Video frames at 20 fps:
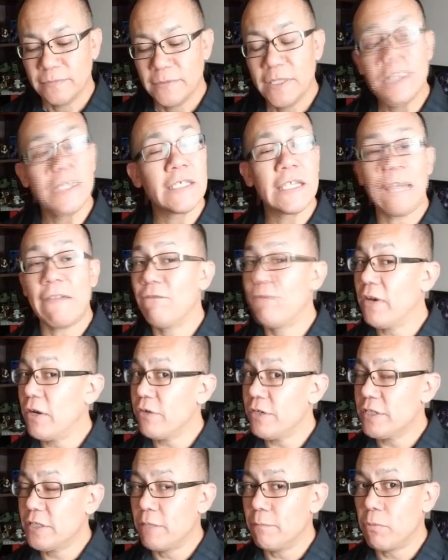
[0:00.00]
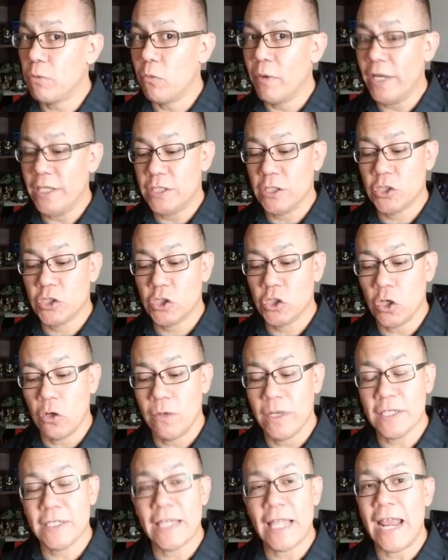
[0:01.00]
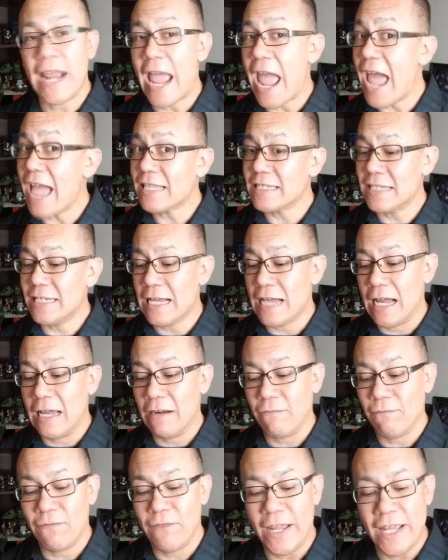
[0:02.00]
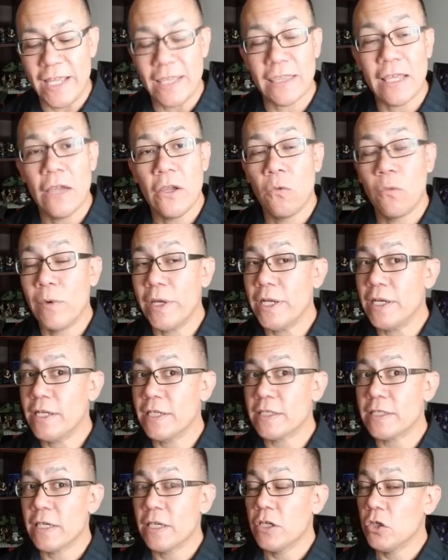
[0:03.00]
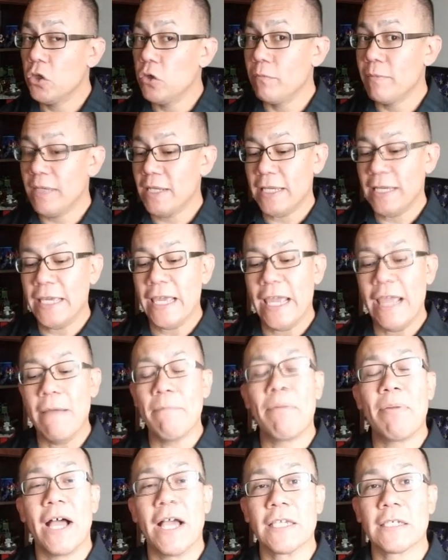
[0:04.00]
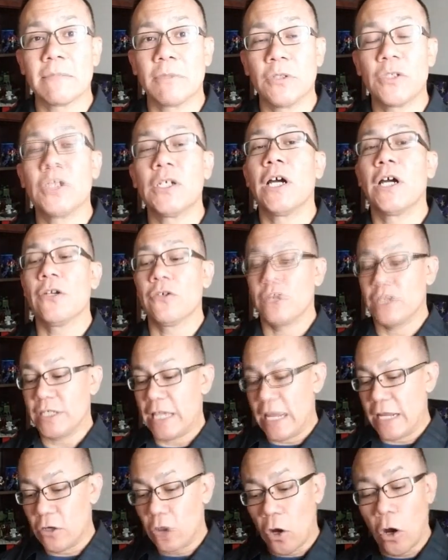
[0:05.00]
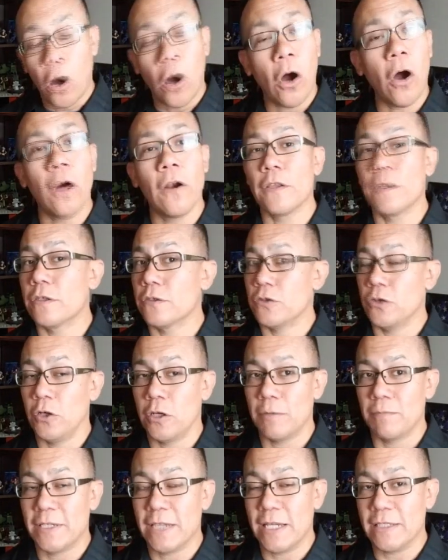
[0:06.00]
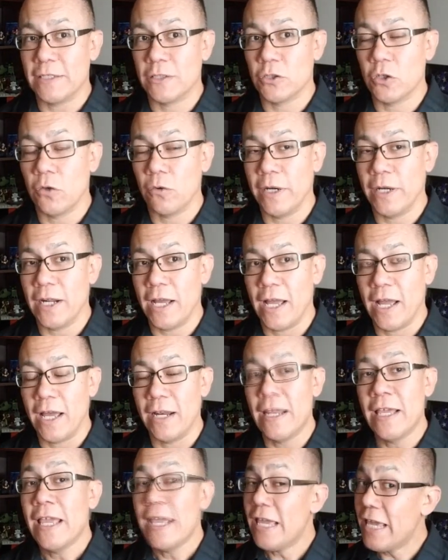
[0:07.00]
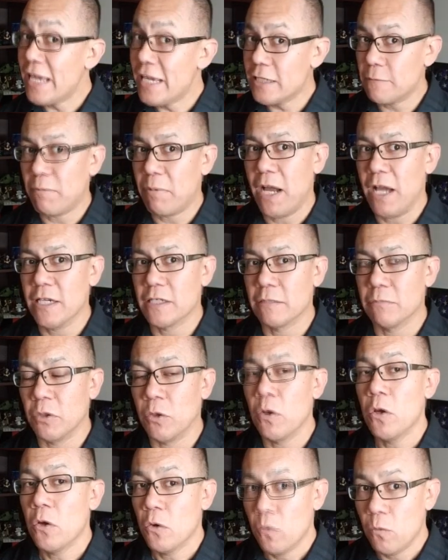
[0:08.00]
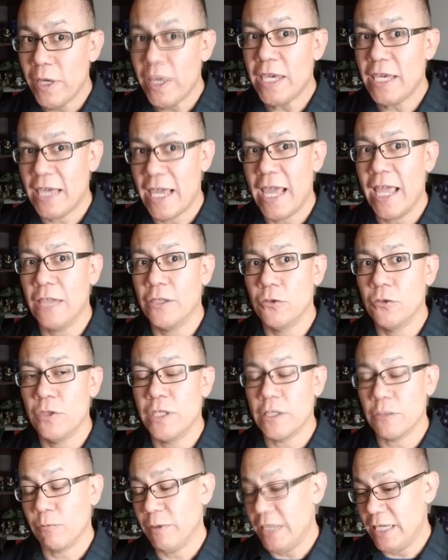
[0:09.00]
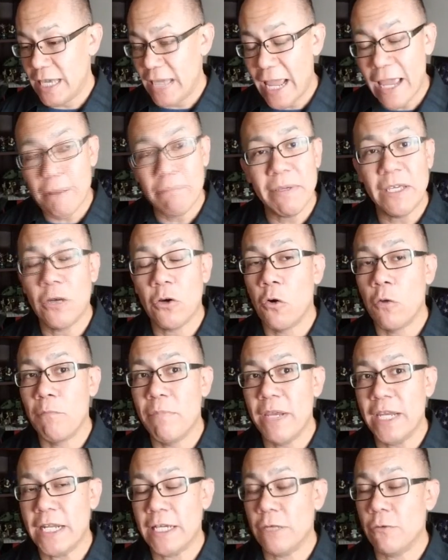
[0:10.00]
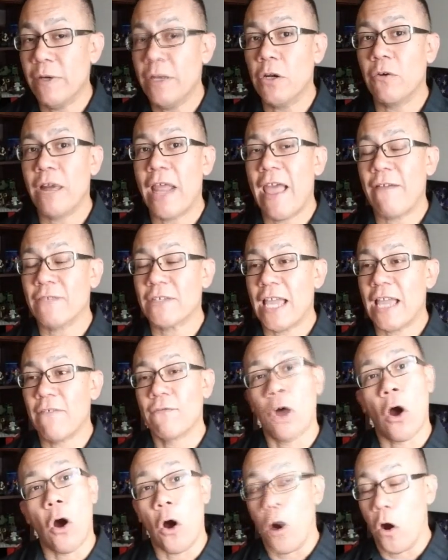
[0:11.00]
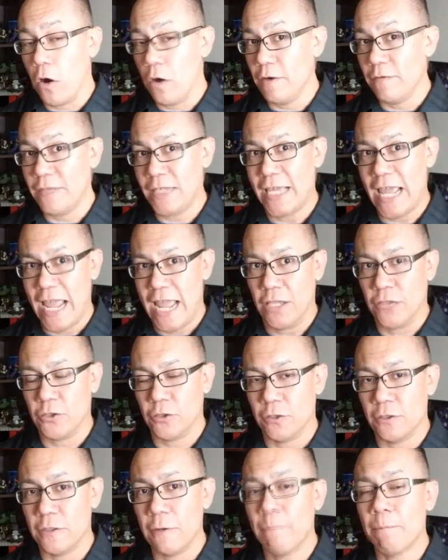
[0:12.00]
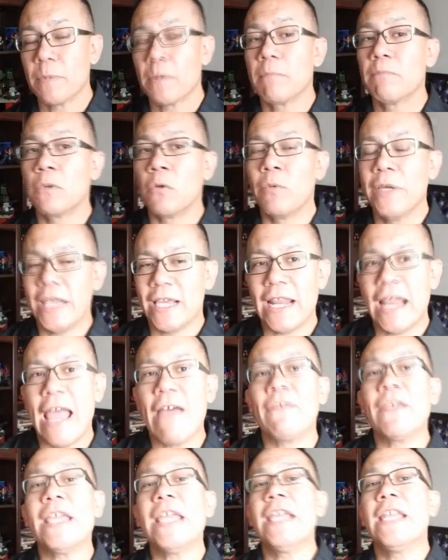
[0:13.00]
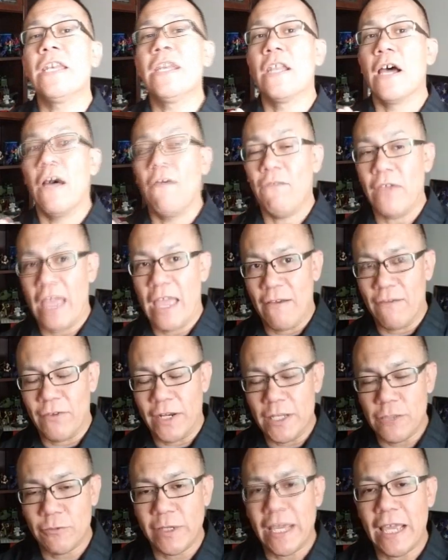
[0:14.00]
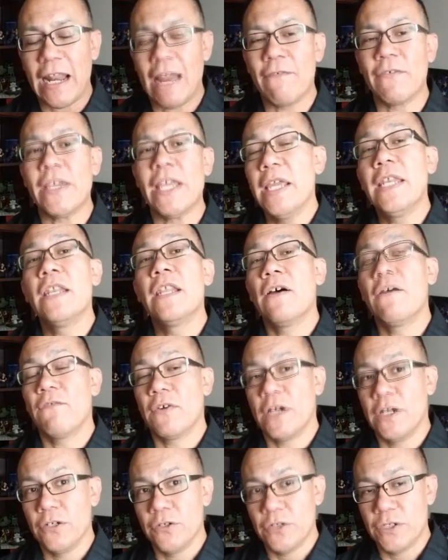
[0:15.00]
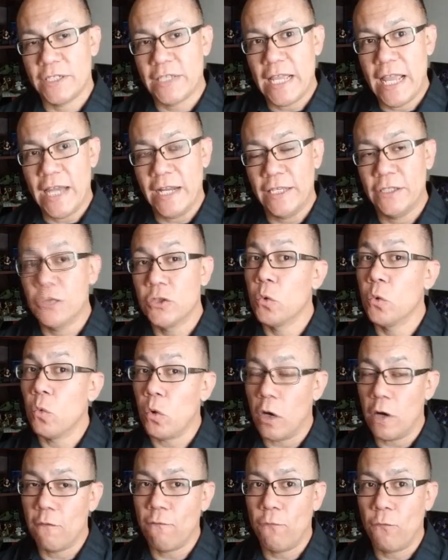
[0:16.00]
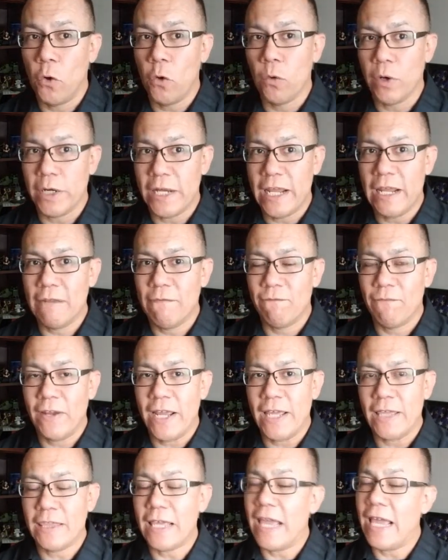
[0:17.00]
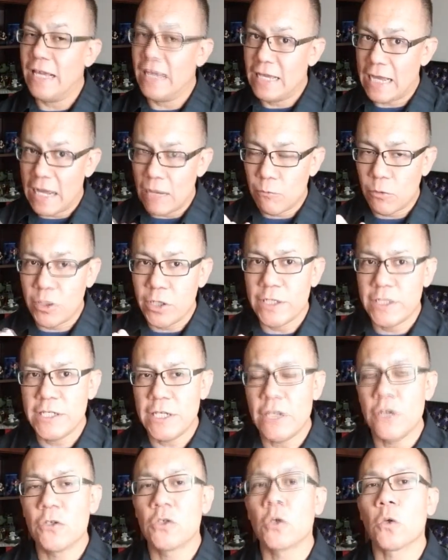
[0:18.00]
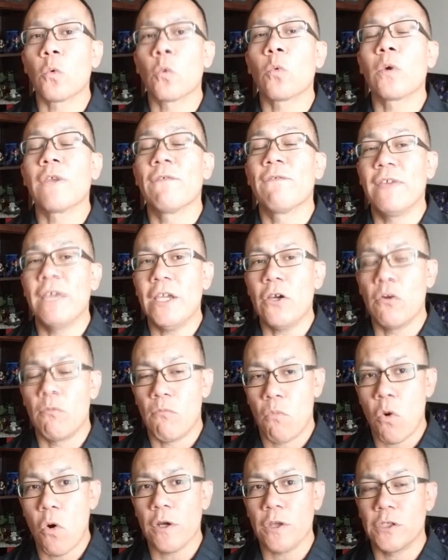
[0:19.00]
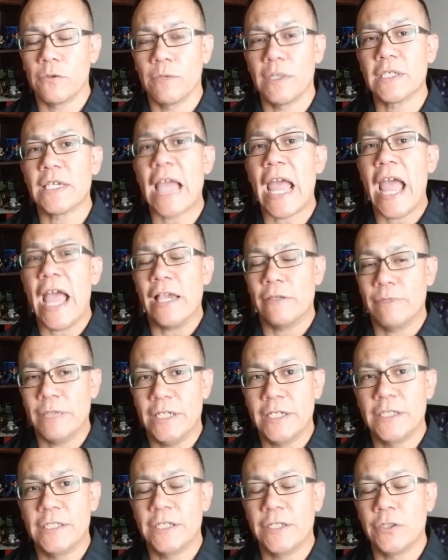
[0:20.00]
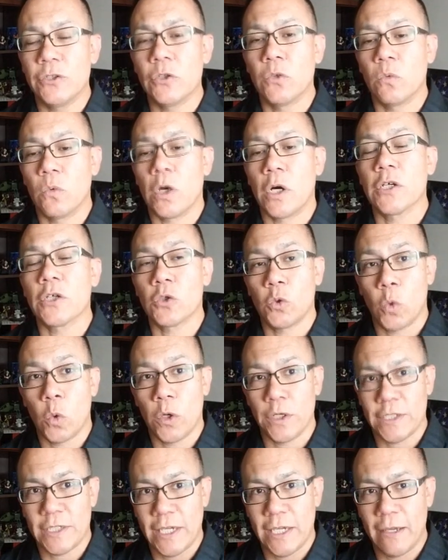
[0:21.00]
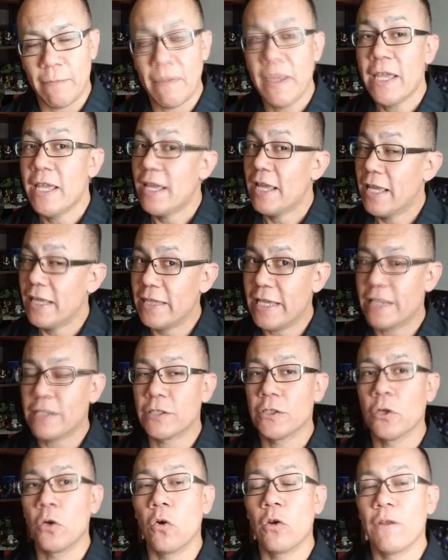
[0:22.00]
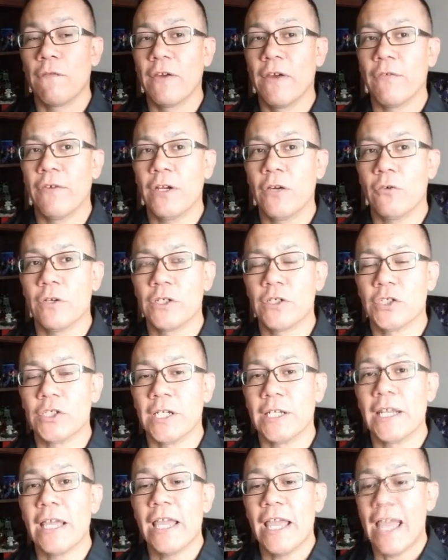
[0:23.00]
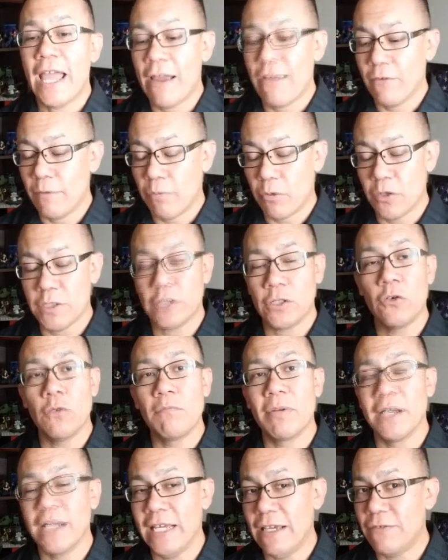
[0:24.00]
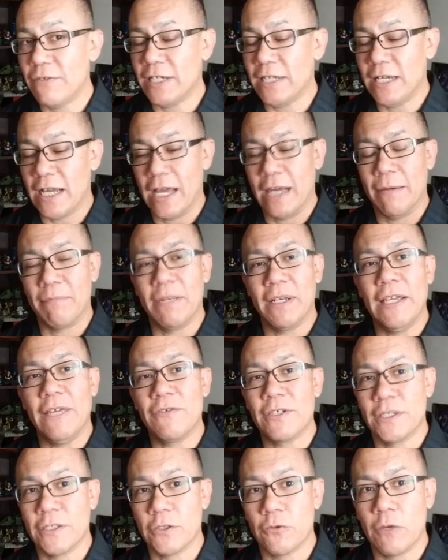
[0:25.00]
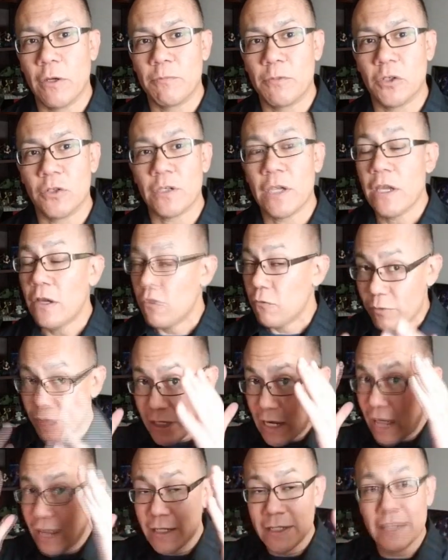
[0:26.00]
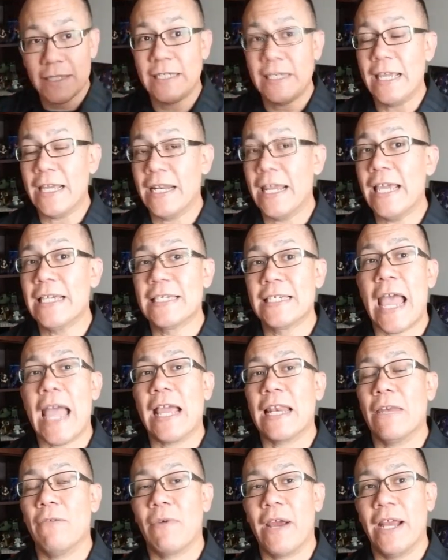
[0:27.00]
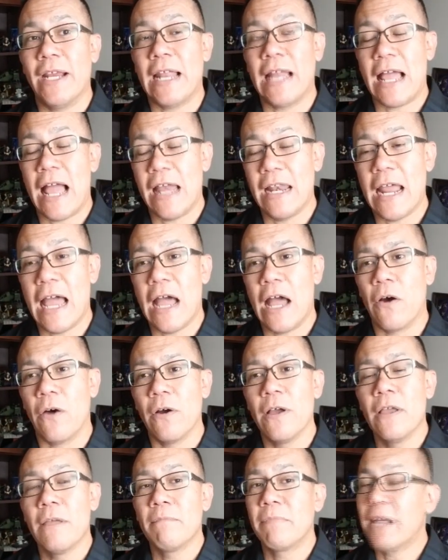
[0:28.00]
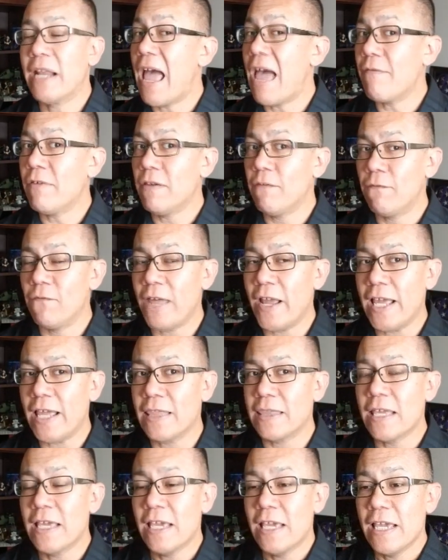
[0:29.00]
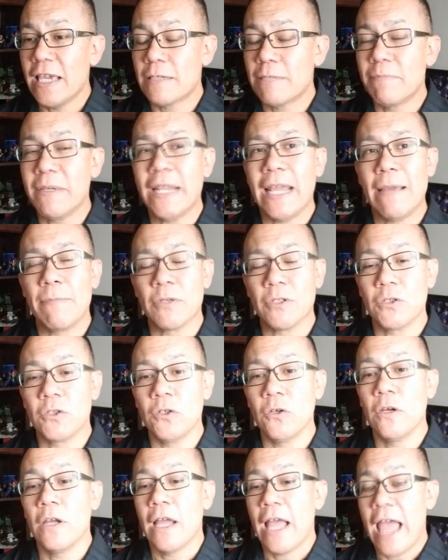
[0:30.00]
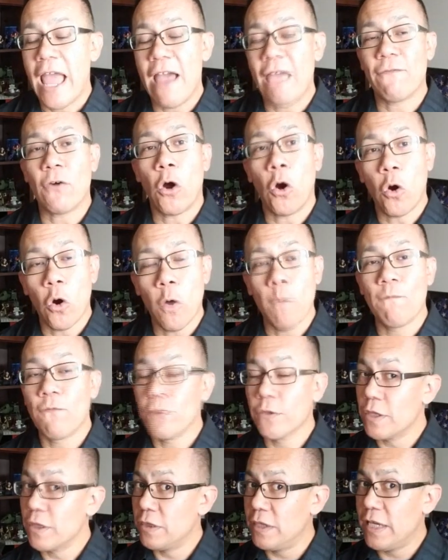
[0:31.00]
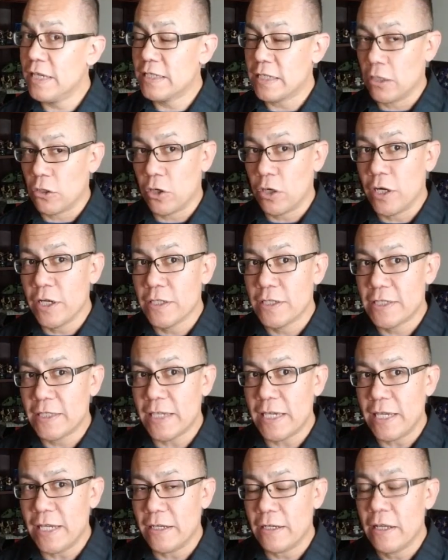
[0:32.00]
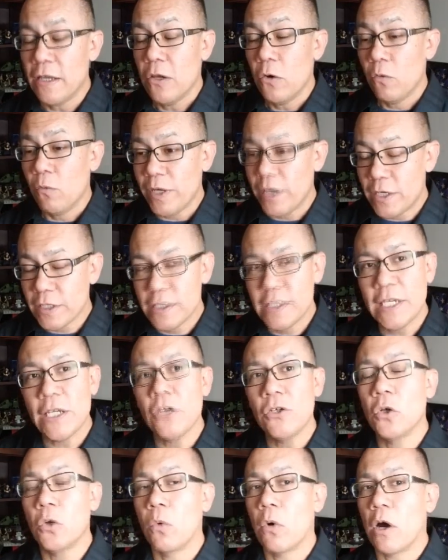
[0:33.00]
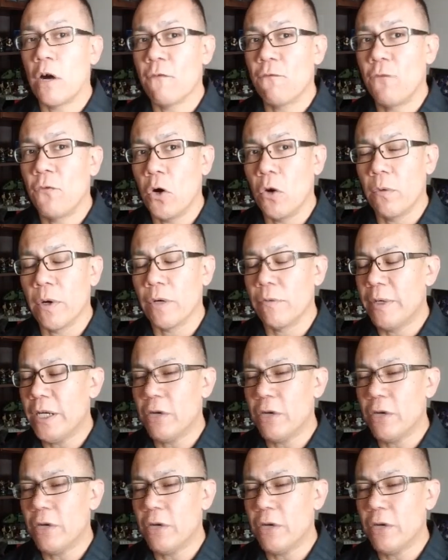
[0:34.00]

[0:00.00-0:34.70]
This is a very simple way to show us that acting on faith when it is humanly impossible to understand all of the circumstances going on is possible. We can do this. We can be obedient. We don't have to have all of the answers, but we can have enough evidence. We can have enough understanding to walk forward in faith, and God will continue to reveal more to us as we continue to walk towards Him. And that's the goal of every Christian, every person who believes in God and believes in the Scriptures. We're not going to see it exactly right now, but having faith is being able to have hope for the things that are unseen. We continue to walk forward.